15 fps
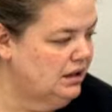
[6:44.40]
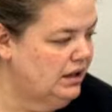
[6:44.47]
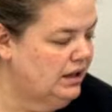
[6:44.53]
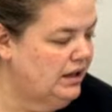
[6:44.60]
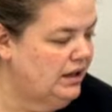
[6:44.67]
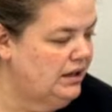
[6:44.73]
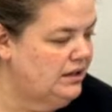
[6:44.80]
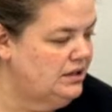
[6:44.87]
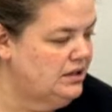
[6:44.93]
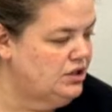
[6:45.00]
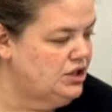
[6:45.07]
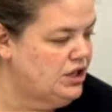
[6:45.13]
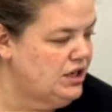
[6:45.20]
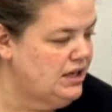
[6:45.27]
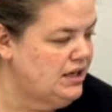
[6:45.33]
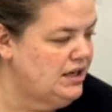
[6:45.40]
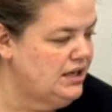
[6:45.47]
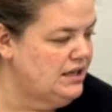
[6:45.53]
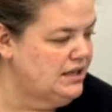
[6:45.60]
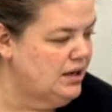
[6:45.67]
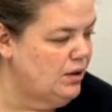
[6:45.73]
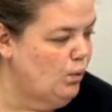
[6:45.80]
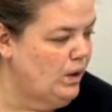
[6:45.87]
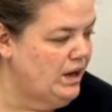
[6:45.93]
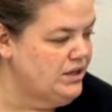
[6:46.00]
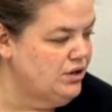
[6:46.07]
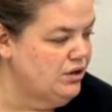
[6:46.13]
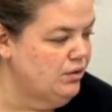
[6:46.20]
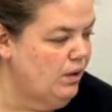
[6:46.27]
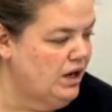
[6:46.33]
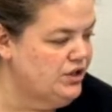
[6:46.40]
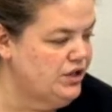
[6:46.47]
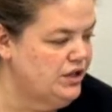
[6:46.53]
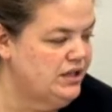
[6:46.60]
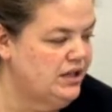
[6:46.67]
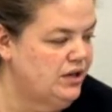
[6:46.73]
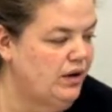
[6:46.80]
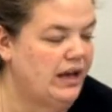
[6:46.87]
And Jean is in Western Washington.